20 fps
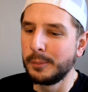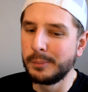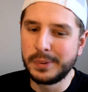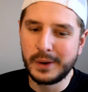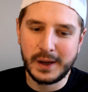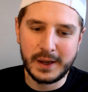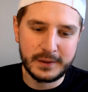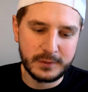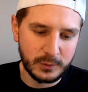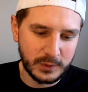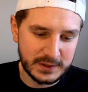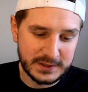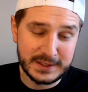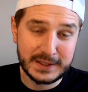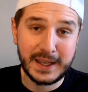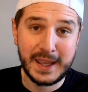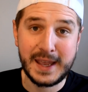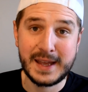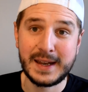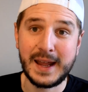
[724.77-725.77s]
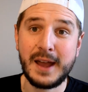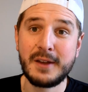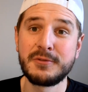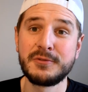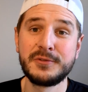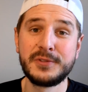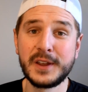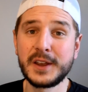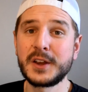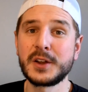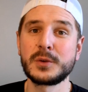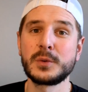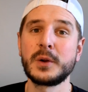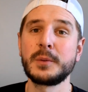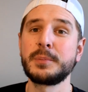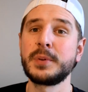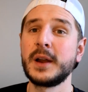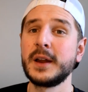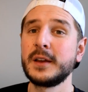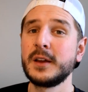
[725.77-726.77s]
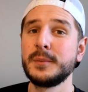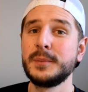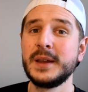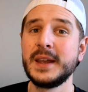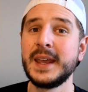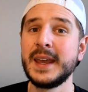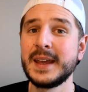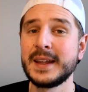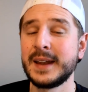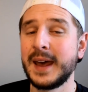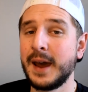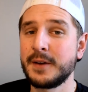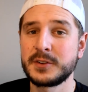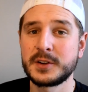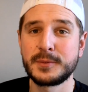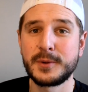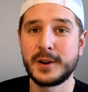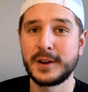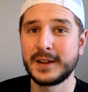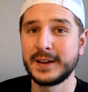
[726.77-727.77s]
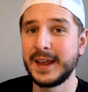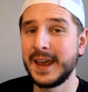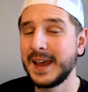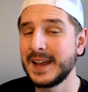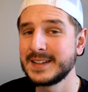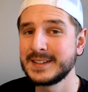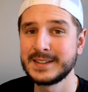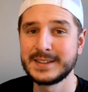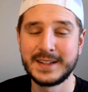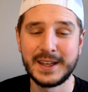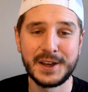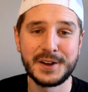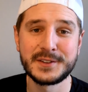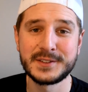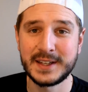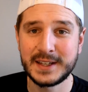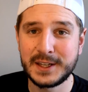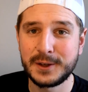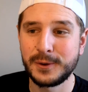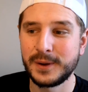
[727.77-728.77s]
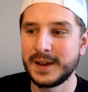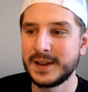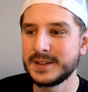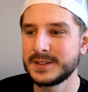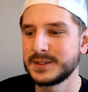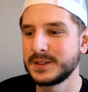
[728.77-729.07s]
But once again, I figured we're probably gonna be getting aftermarket heads and tails anyway,